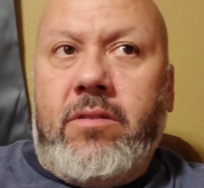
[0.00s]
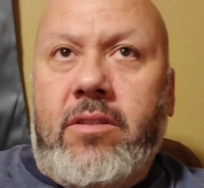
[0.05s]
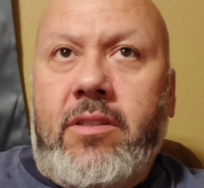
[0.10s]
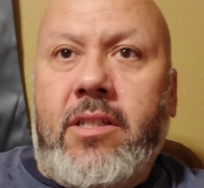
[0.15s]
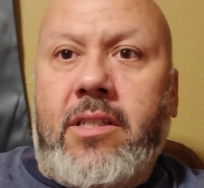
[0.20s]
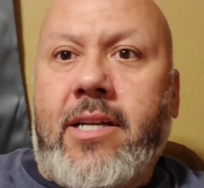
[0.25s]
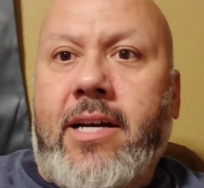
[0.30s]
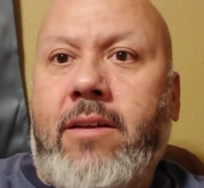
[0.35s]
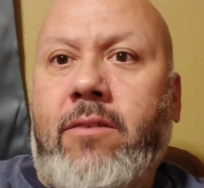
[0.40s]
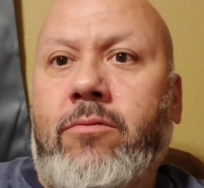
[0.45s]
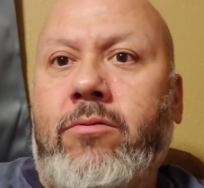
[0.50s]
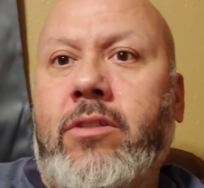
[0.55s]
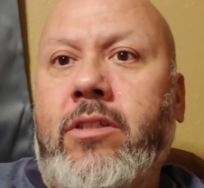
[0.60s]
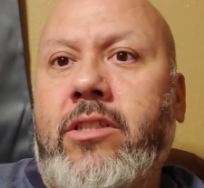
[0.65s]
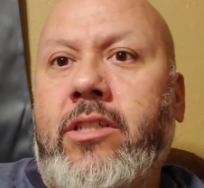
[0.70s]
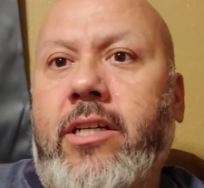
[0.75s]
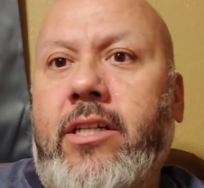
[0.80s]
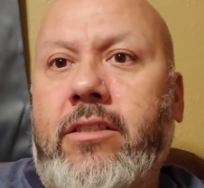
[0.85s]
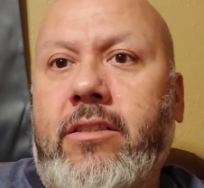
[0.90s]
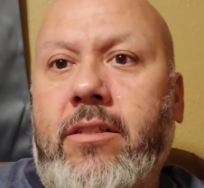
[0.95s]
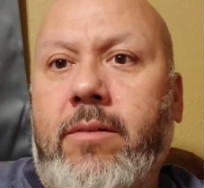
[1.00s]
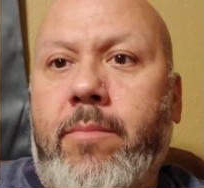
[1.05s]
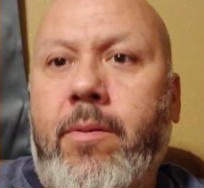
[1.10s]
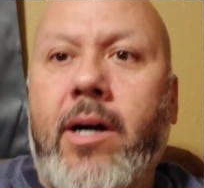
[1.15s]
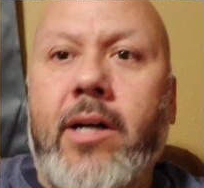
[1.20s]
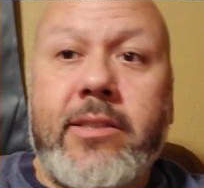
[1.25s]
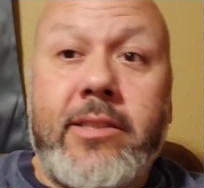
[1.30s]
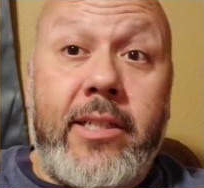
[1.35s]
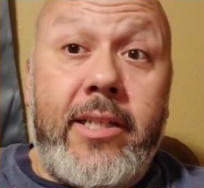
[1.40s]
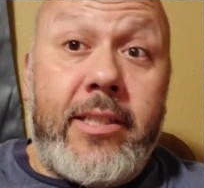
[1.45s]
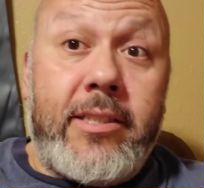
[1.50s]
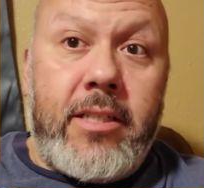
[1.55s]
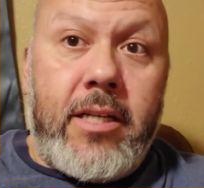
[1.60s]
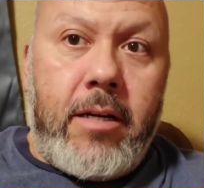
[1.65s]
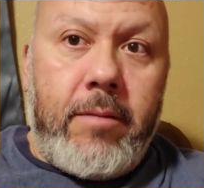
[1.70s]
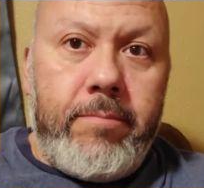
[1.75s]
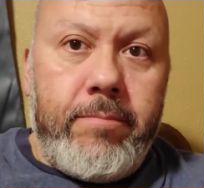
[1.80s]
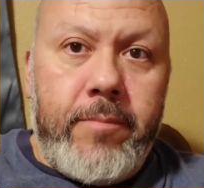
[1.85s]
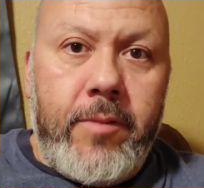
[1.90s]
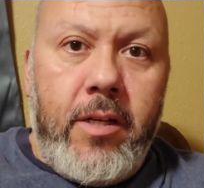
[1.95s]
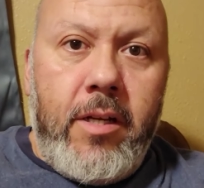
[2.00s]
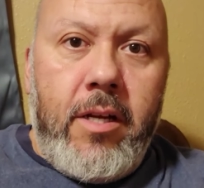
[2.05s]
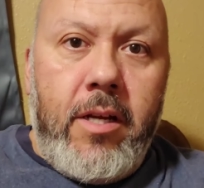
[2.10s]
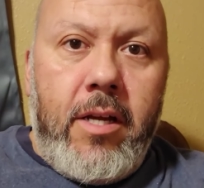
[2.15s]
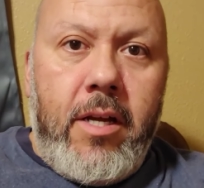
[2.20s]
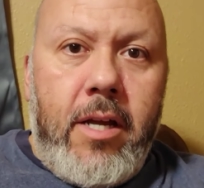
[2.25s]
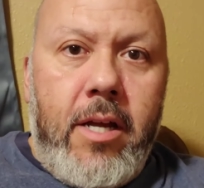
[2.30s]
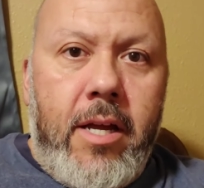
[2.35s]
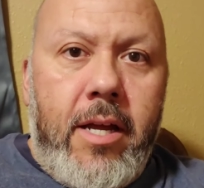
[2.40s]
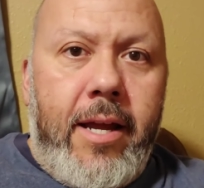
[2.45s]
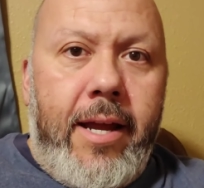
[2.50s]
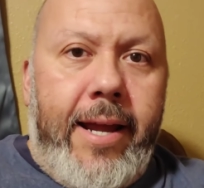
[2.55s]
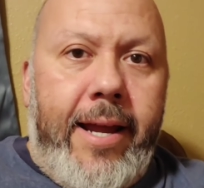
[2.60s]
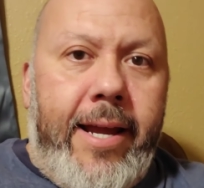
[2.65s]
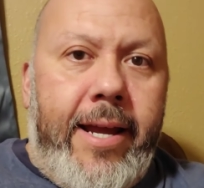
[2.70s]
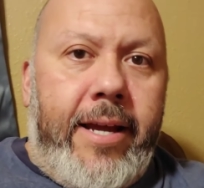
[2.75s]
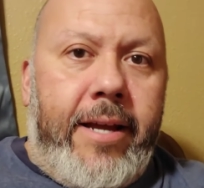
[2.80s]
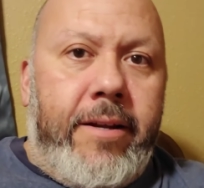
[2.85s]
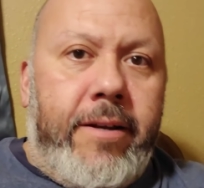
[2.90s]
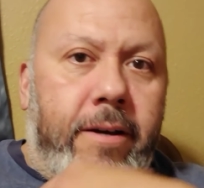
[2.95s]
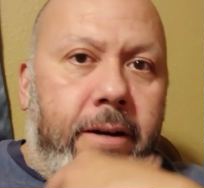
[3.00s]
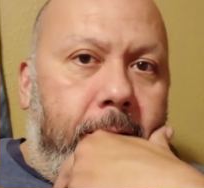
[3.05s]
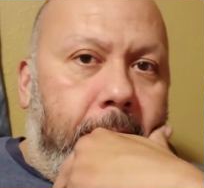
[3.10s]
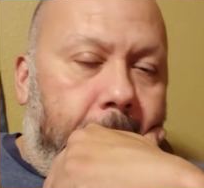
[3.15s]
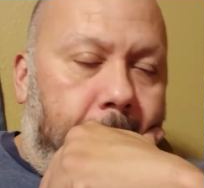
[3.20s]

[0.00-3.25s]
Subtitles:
the title suggests, epoxy desktop. And